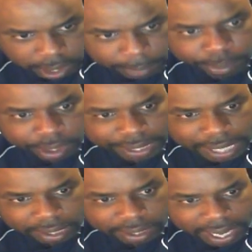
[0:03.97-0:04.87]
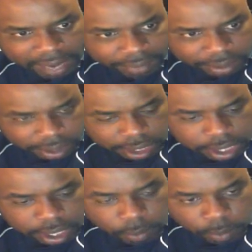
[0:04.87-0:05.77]
I pray y'all are having a
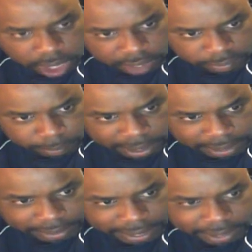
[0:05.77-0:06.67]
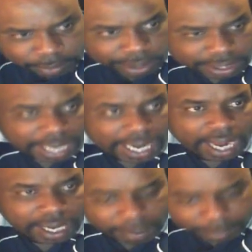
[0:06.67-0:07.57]
wonderful, blessed day as we thank
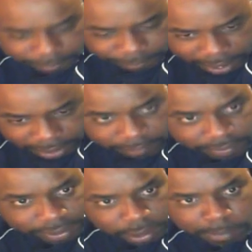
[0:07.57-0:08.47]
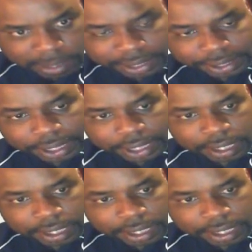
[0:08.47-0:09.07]
our Heavenly Father for so much.